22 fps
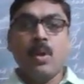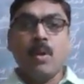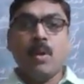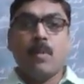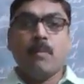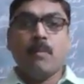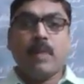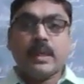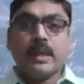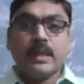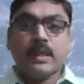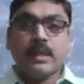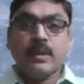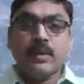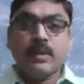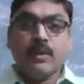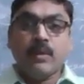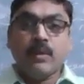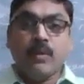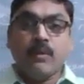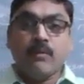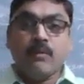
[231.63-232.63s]
But
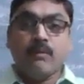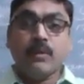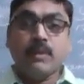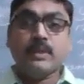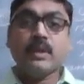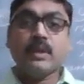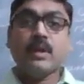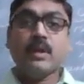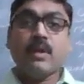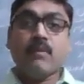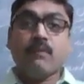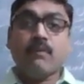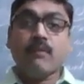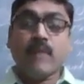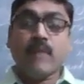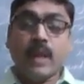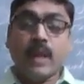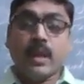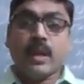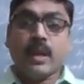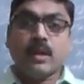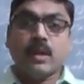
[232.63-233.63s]
within a
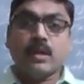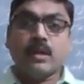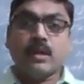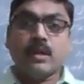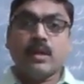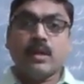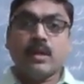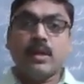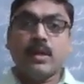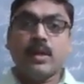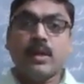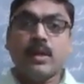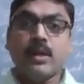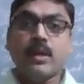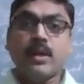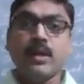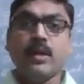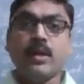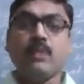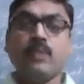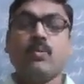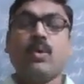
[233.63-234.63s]
week,
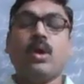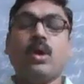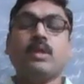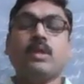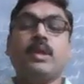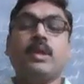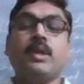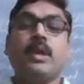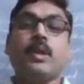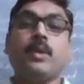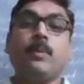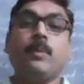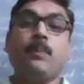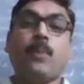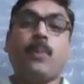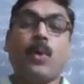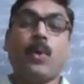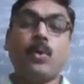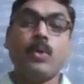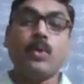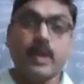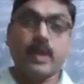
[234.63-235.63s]
it was
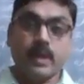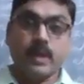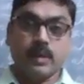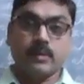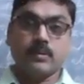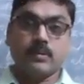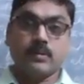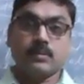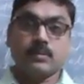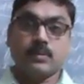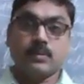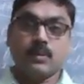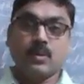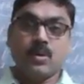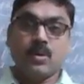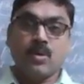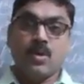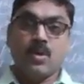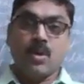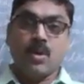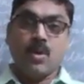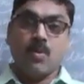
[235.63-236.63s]
impounded.
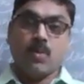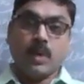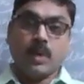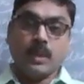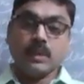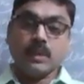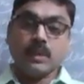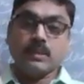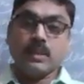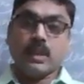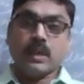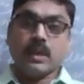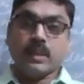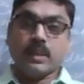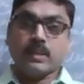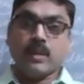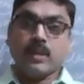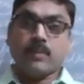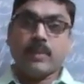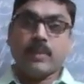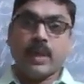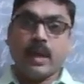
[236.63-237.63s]
What is the
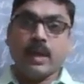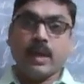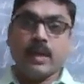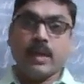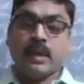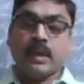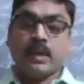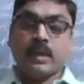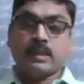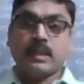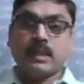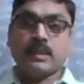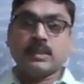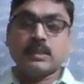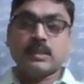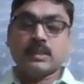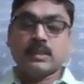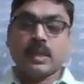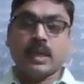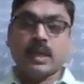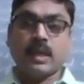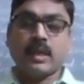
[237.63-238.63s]
reason behind? That
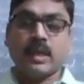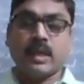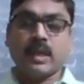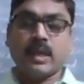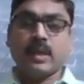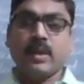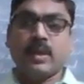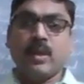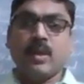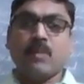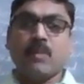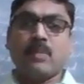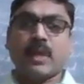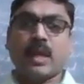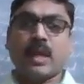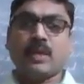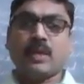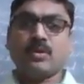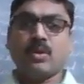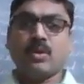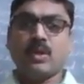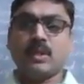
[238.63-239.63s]
is secondary, but
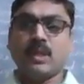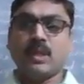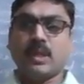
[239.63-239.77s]
actually the